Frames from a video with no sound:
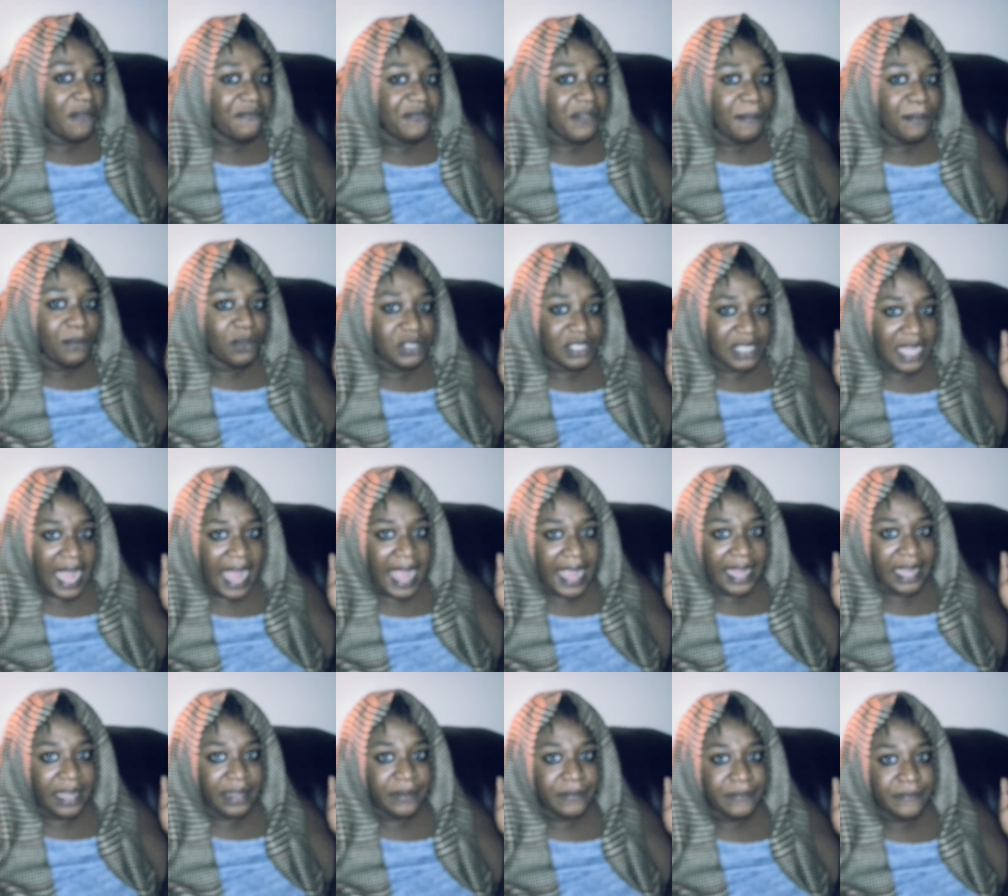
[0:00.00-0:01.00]
of the Most
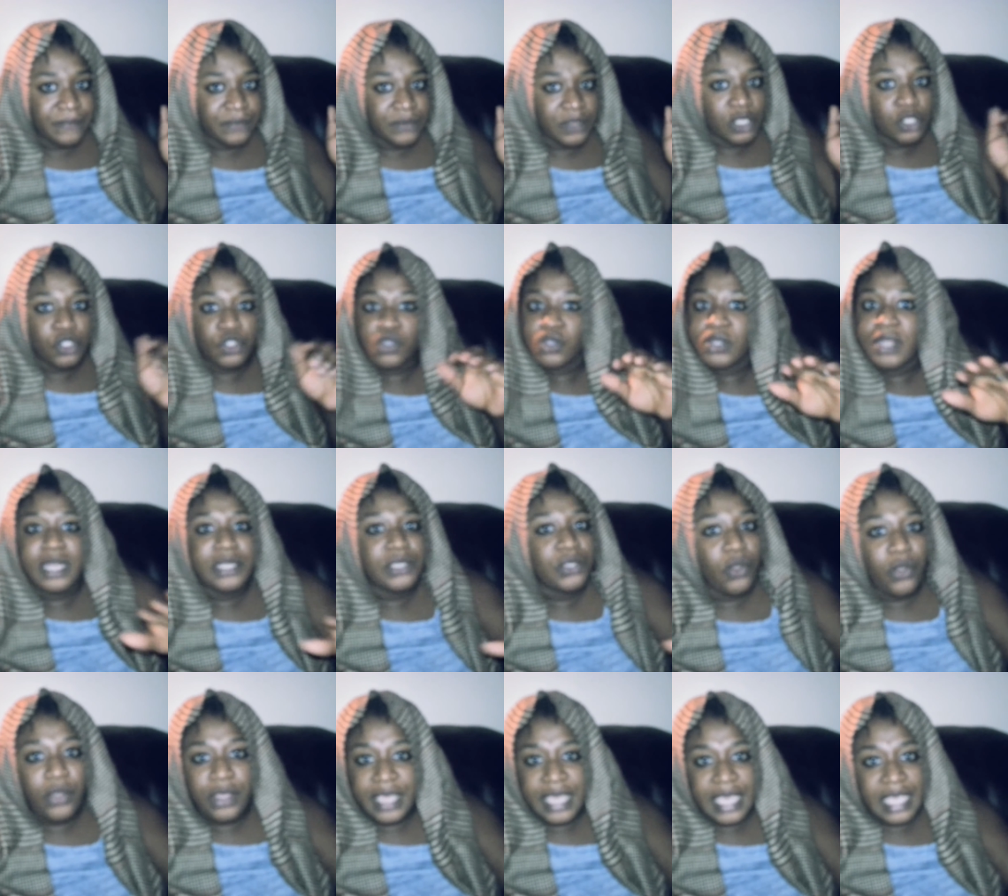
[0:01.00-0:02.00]
High. So then
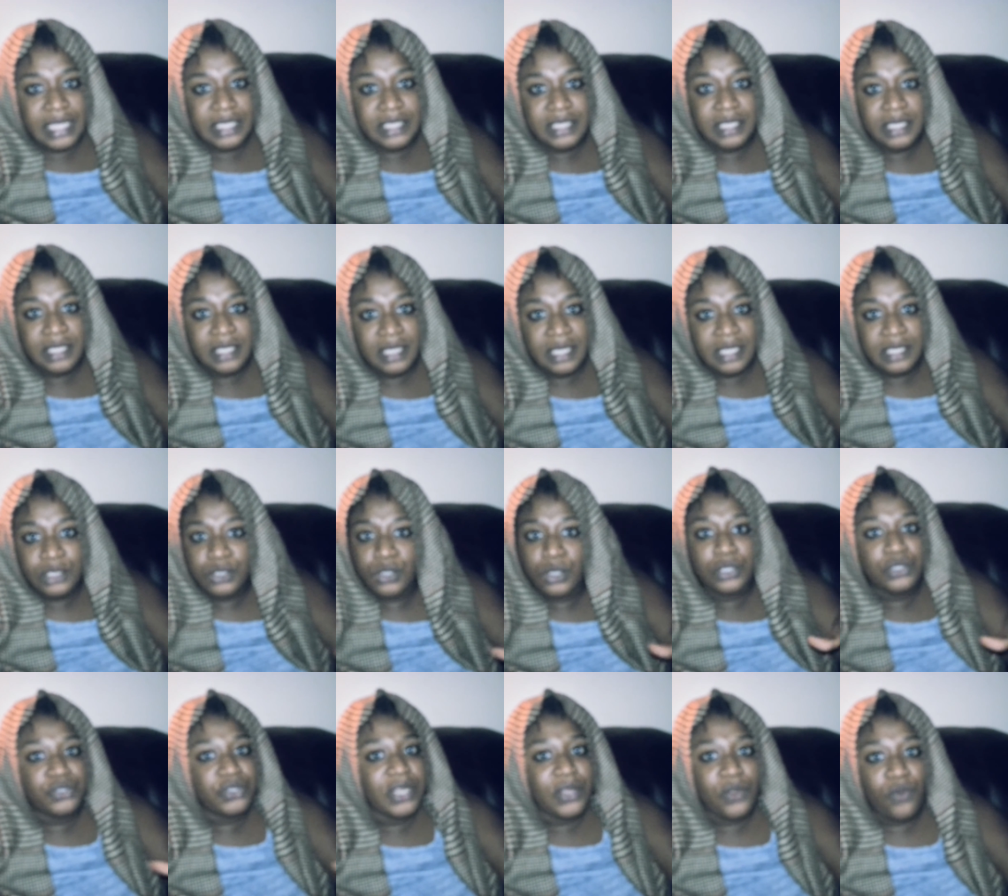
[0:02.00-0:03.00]
don't eat.
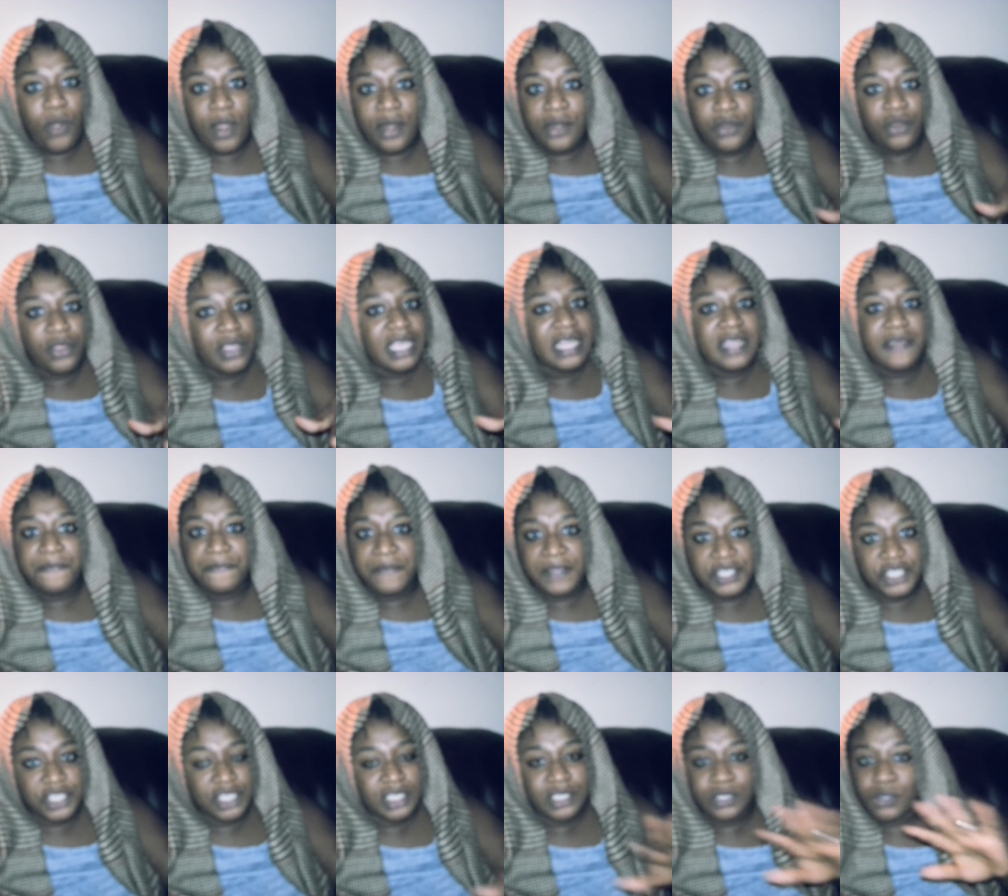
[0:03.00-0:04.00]
Don't drink water. Don't eat the
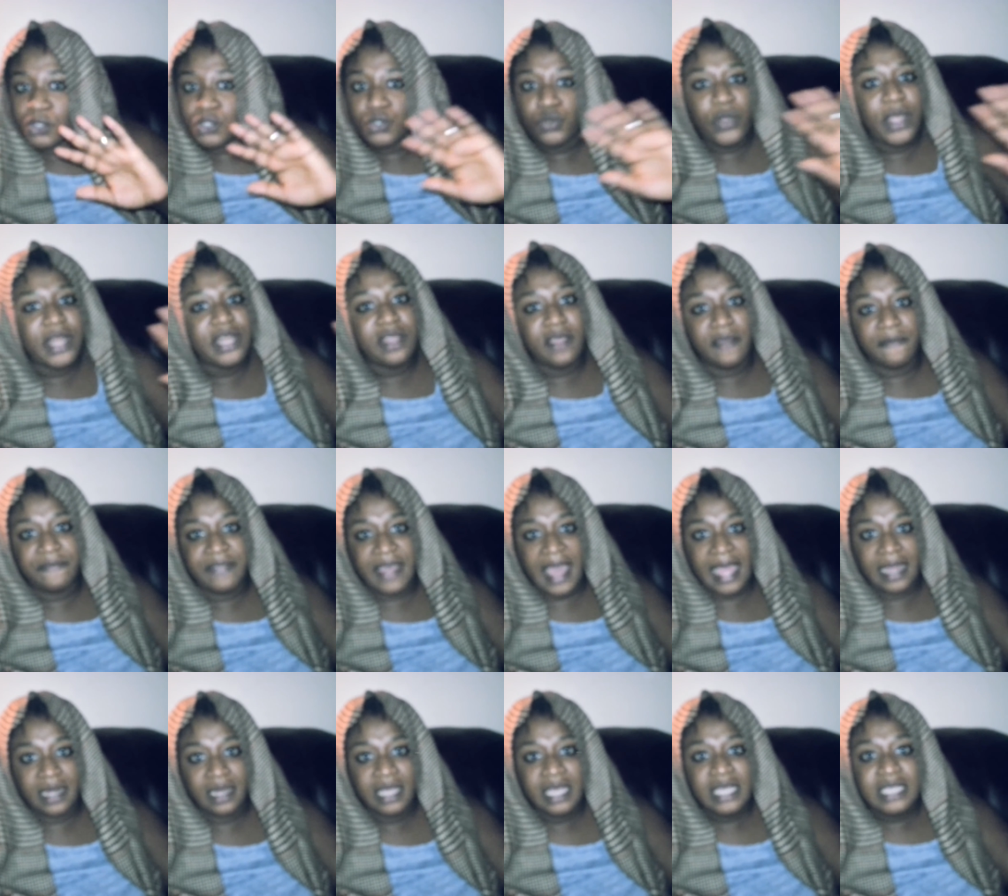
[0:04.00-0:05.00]
fishes. Don't do any of
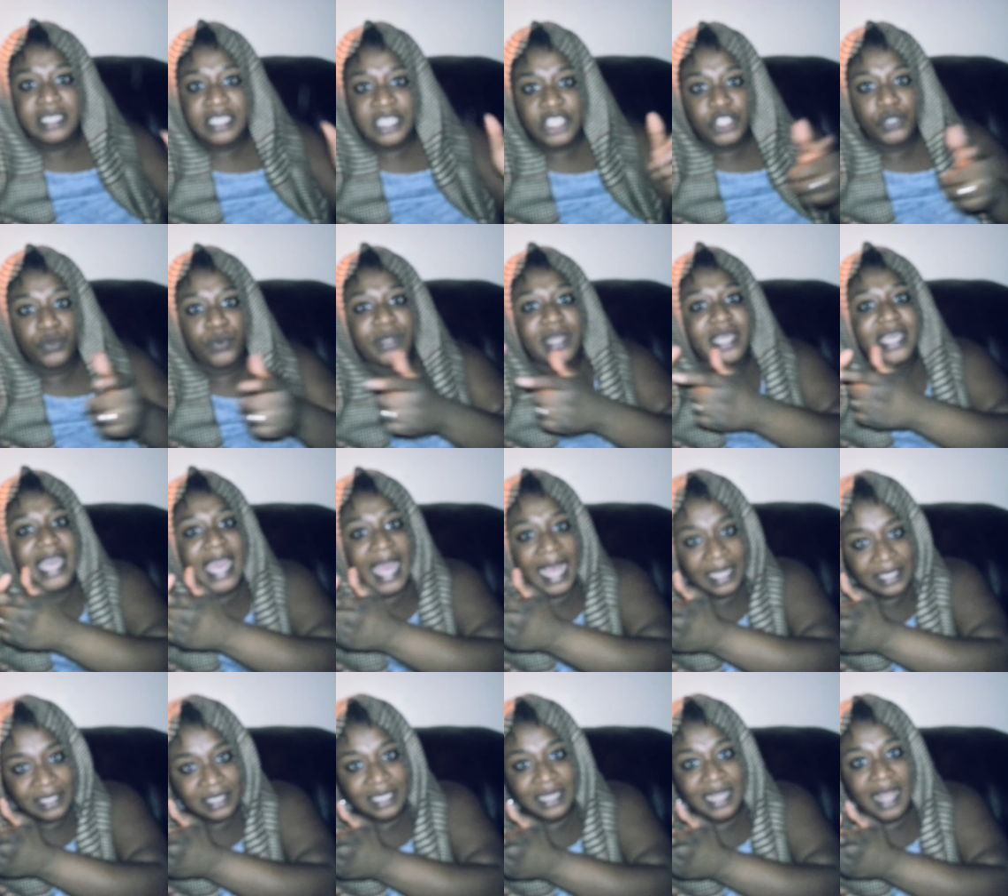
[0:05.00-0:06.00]
that. Since you want to
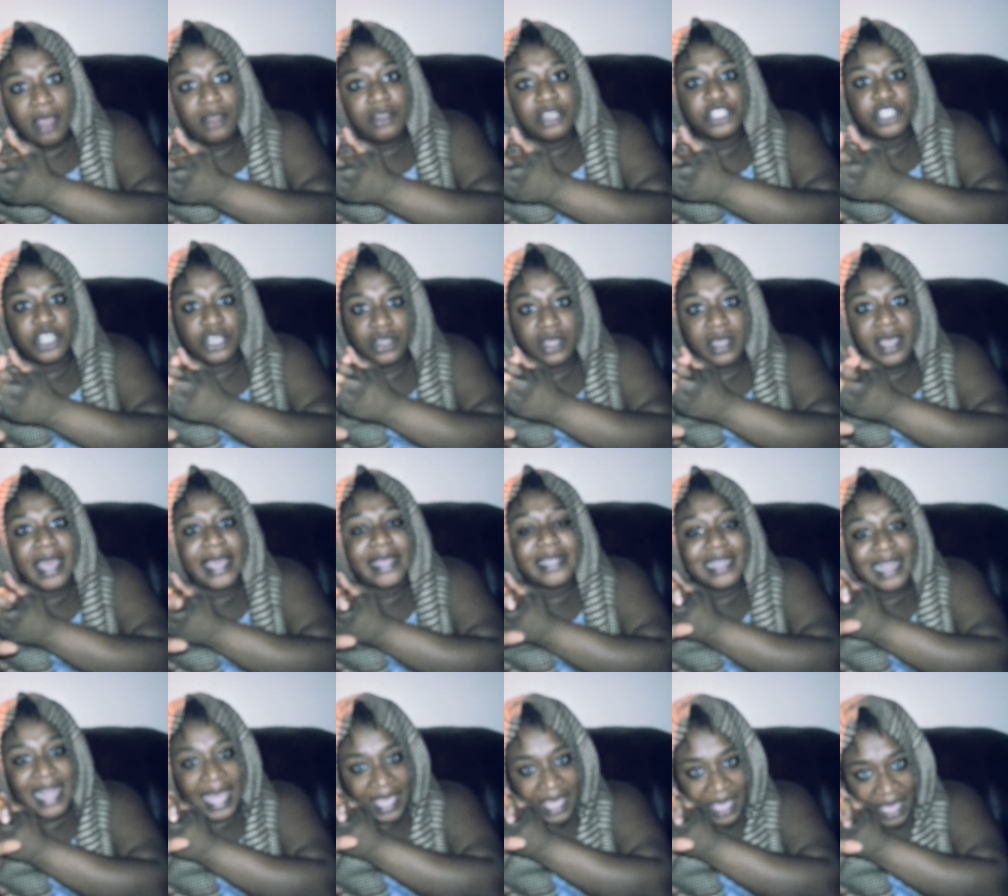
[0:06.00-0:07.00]
cancel out each
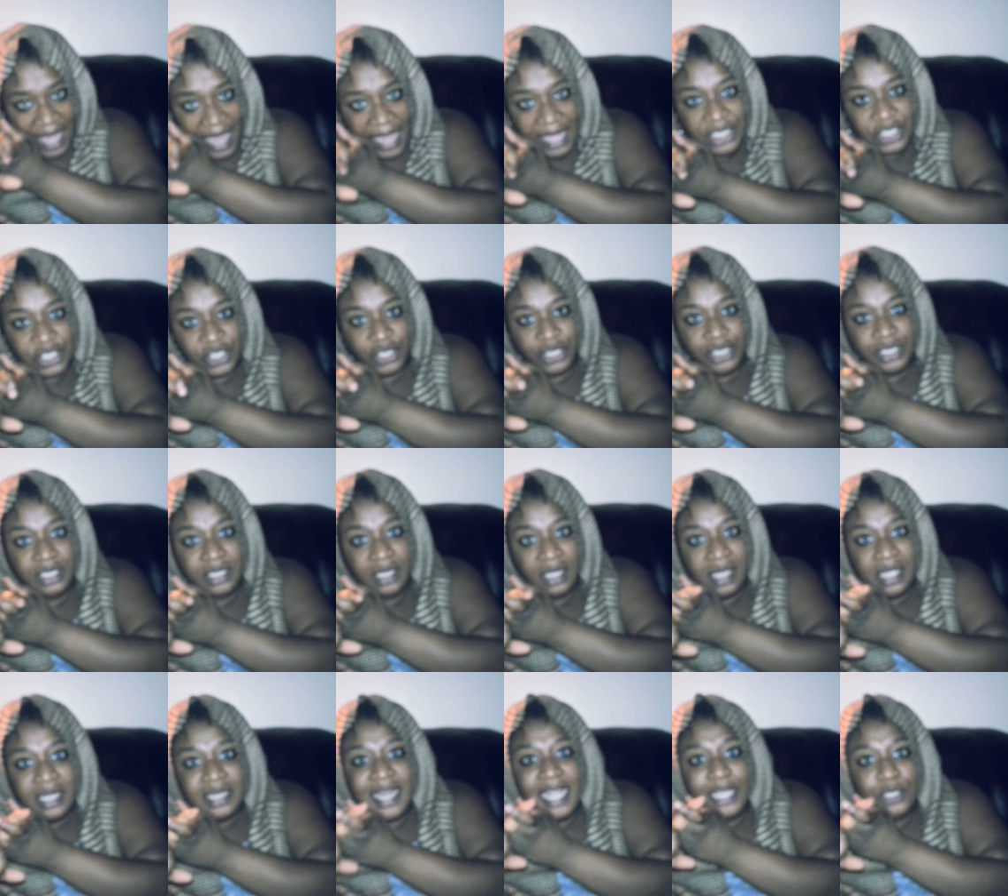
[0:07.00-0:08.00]
other like cancers,
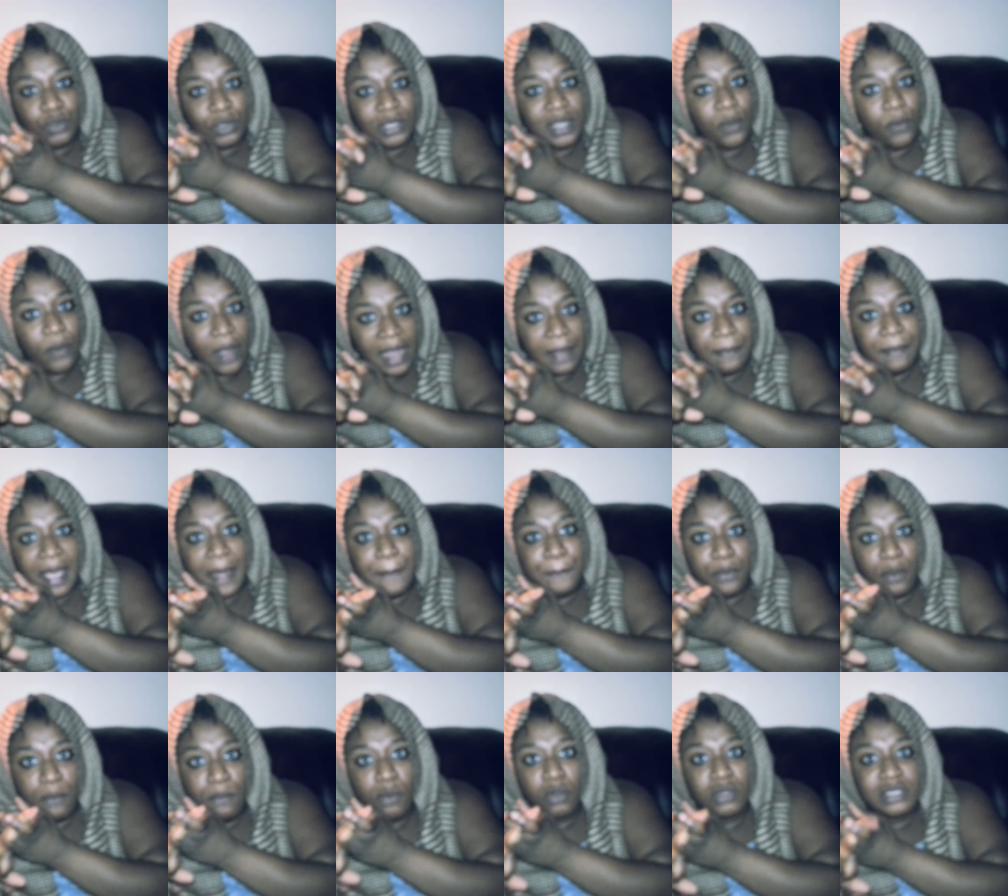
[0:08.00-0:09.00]
that's what the white
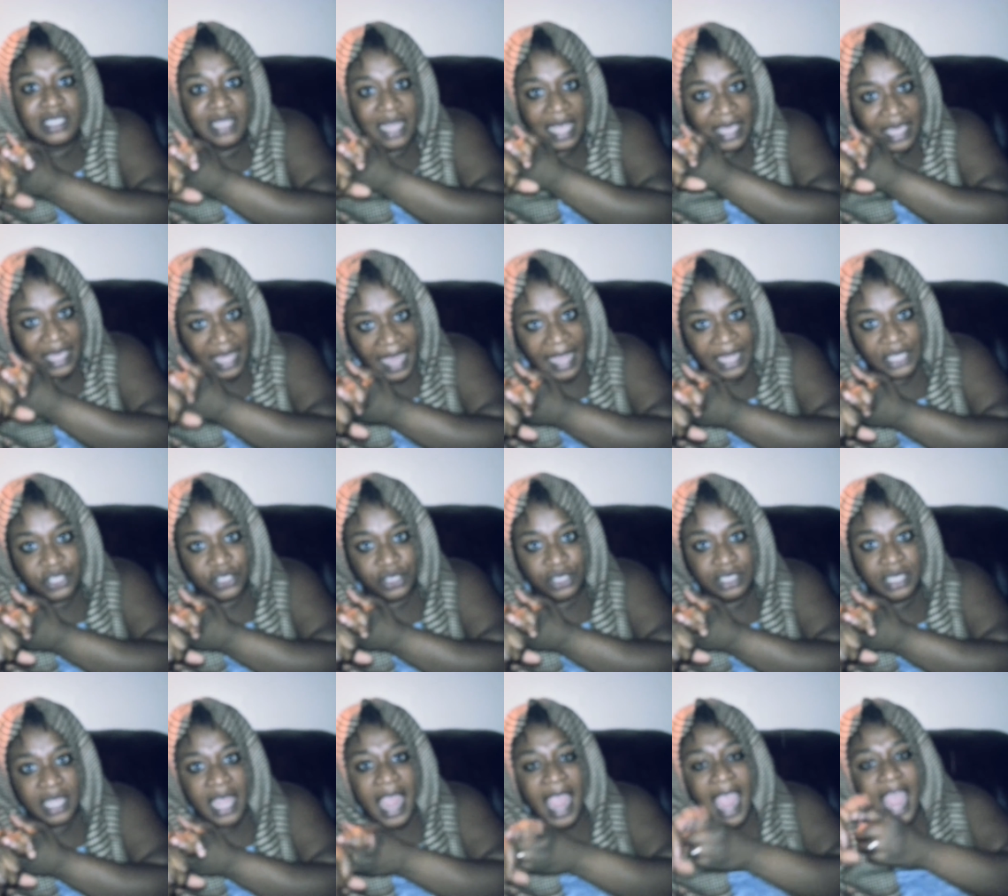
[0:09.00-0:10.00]
man promotes, like
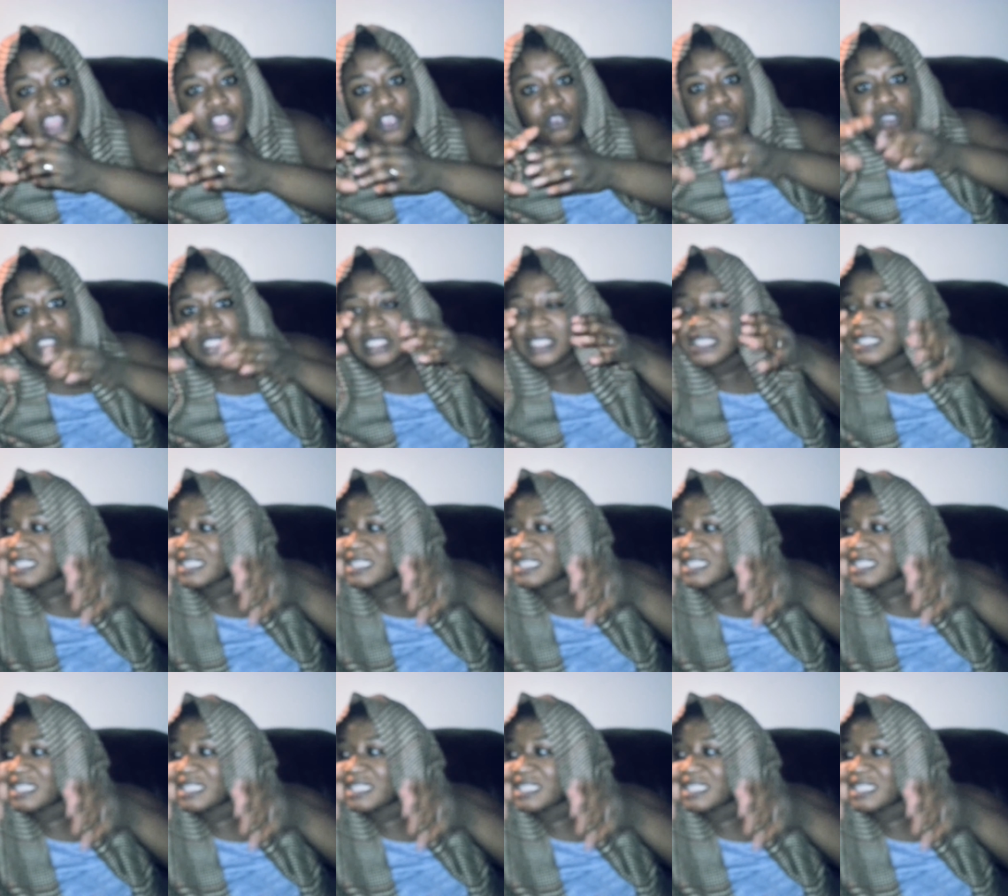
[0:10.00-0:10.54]
cancers. And you